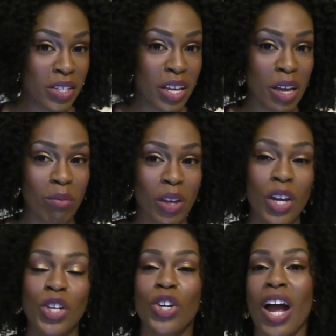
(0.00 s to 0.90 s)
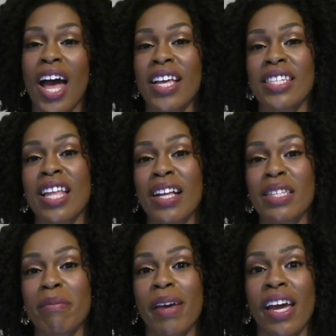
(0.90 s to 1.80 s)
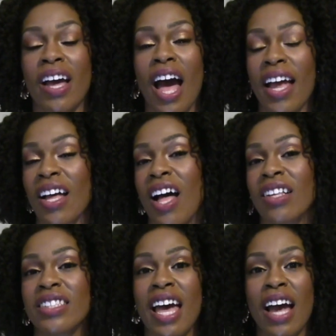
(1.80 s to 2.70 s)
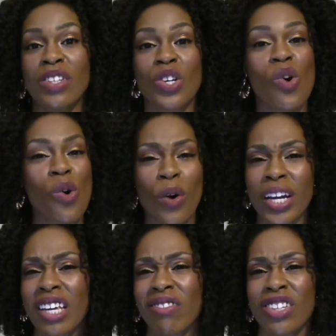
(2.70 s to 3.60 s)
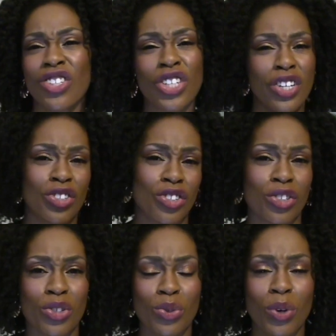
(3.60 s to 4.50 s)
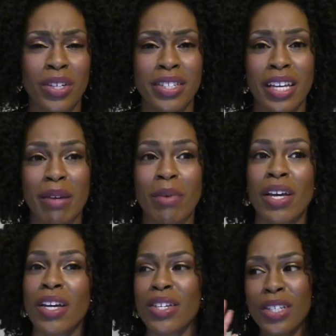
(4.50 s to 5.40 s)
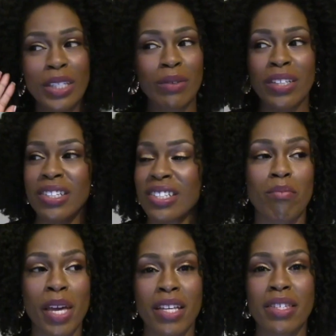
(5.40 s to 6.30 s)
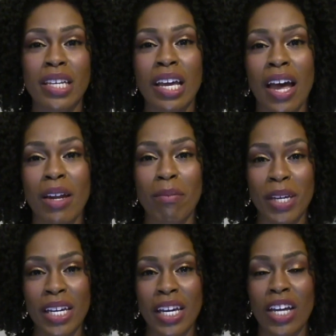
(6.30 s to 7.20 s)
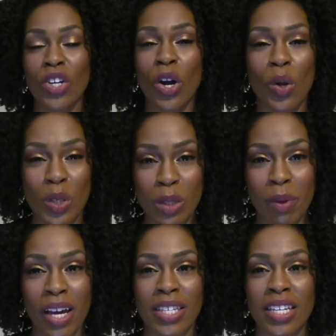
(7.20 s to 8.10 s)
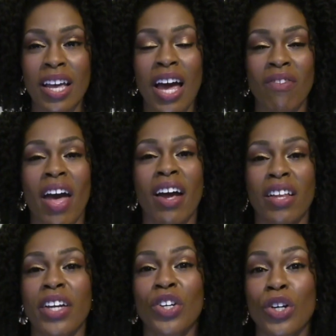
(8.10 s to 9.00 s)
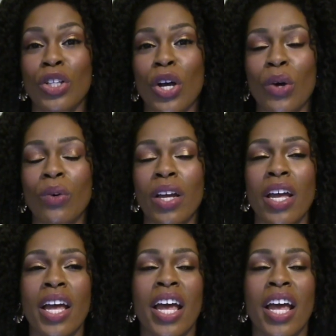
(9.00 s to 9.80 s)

to them. You're asked not to make eye contact or even gestures towards them. So you're really just meant to kind of be in your own space and kind of act like you're alone.